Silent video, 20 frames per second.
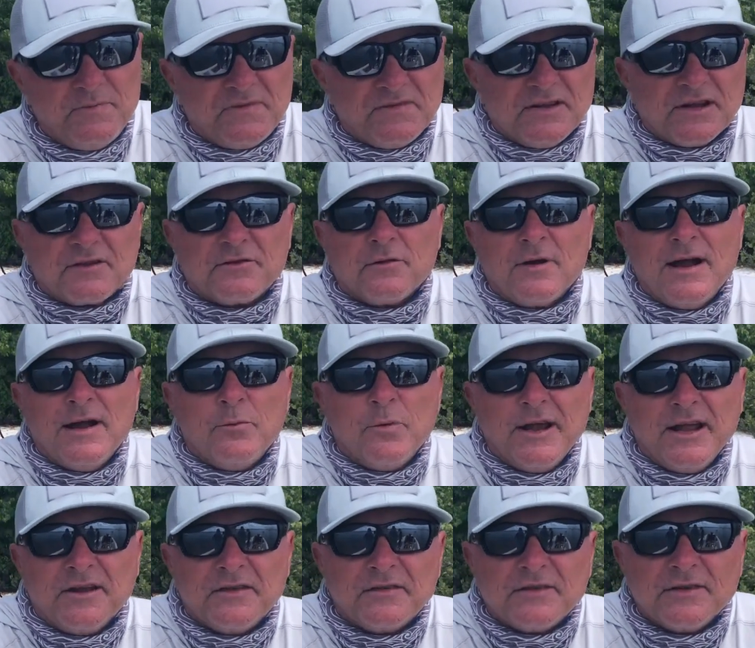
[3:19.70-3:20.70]
6 or 8
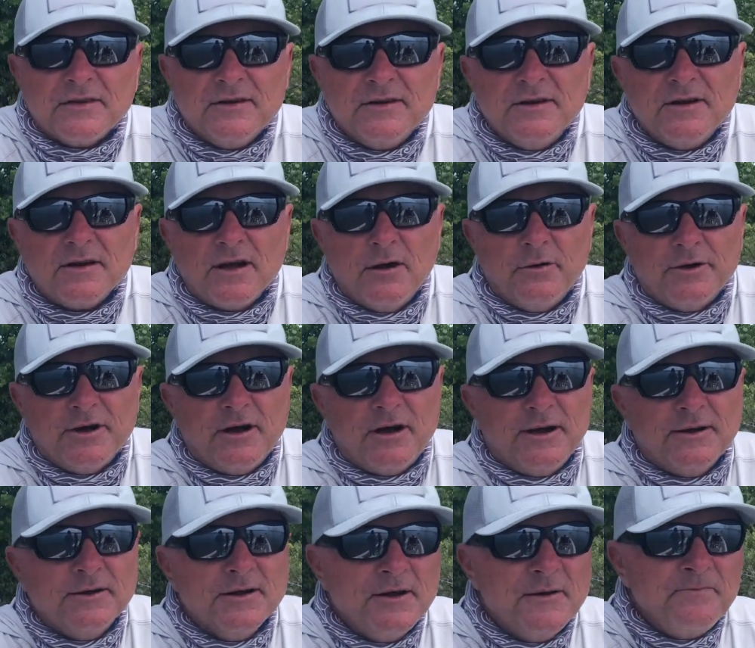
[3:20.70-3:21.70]
weeks going
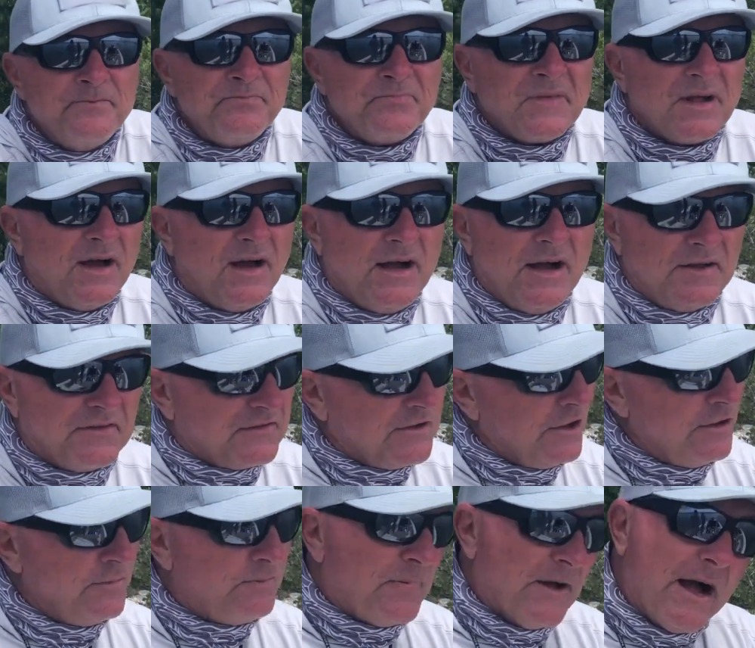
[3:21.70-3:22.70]
on.
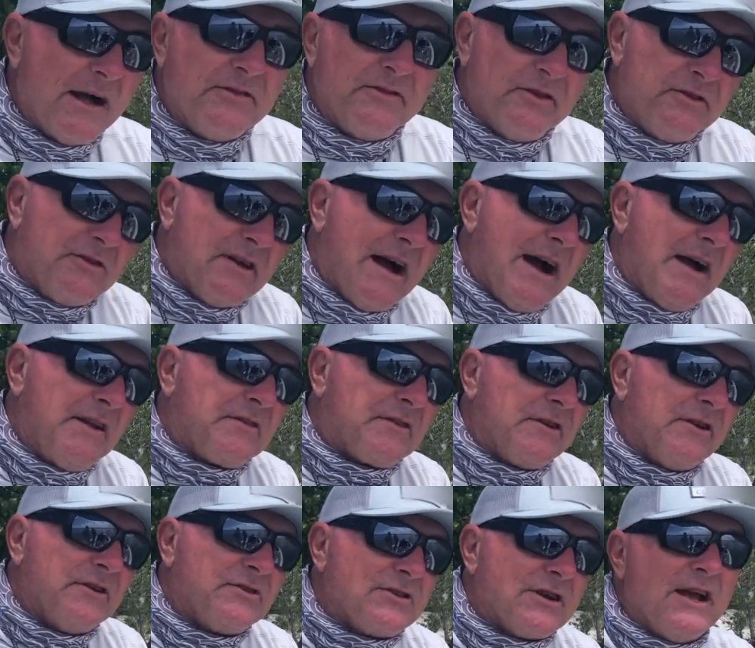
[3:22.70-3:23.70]
So the diet's
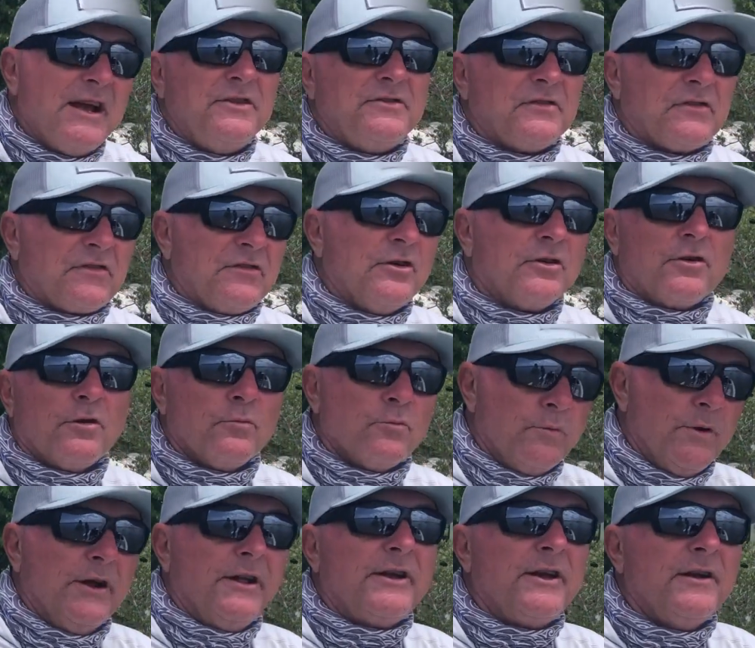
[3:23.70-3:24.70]
going to change. The snook are
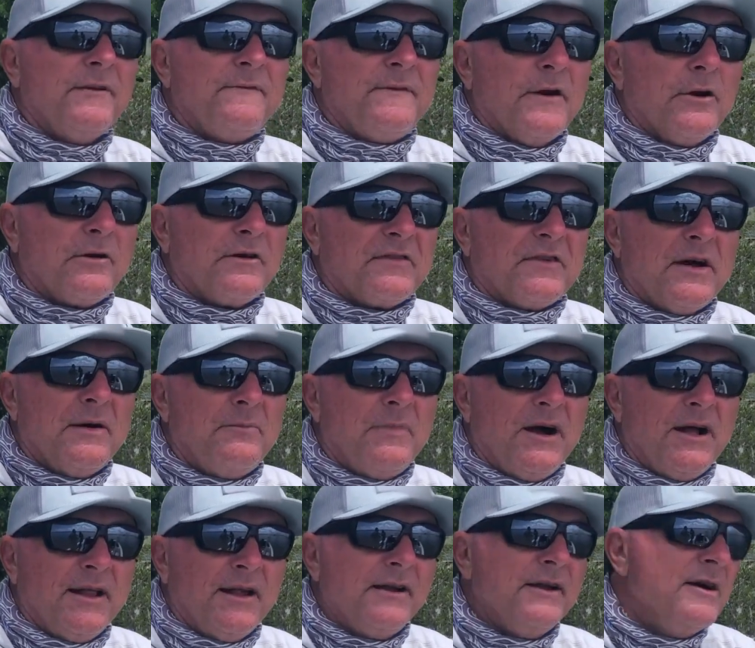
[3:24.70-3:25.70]
really going to focus on
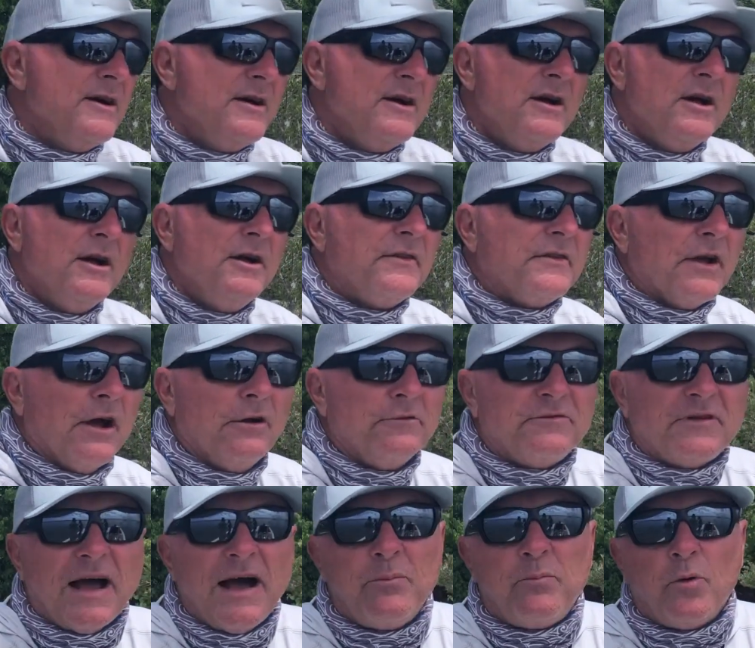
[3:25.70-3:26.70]
mullet. So
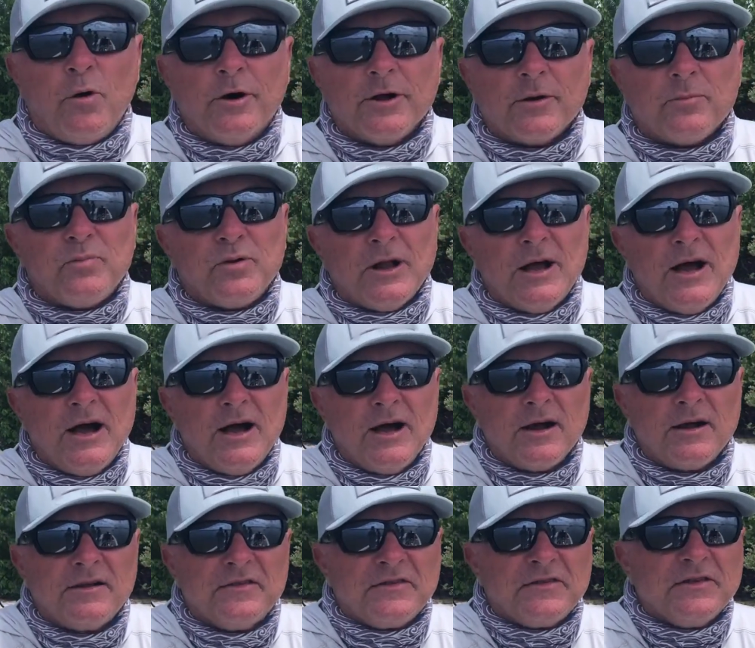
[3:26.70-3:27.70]
topwater
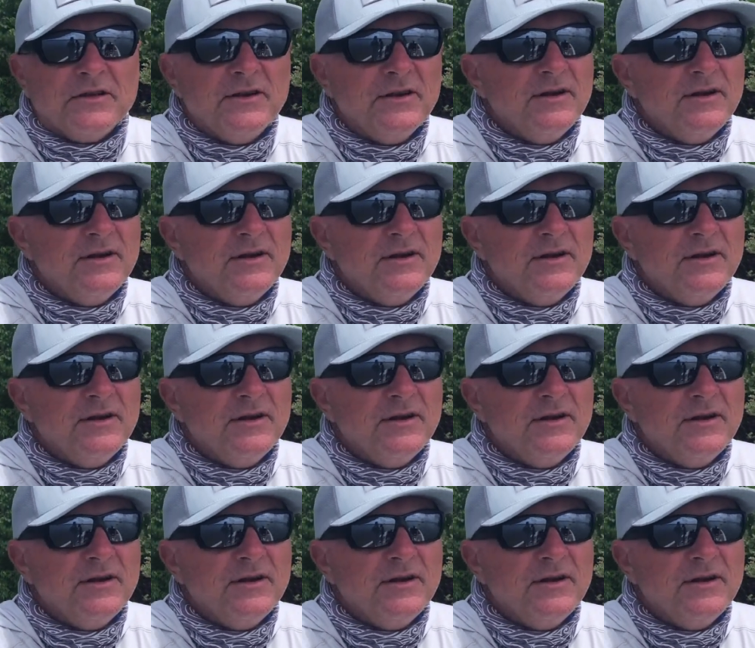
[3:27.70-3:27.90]
plugs,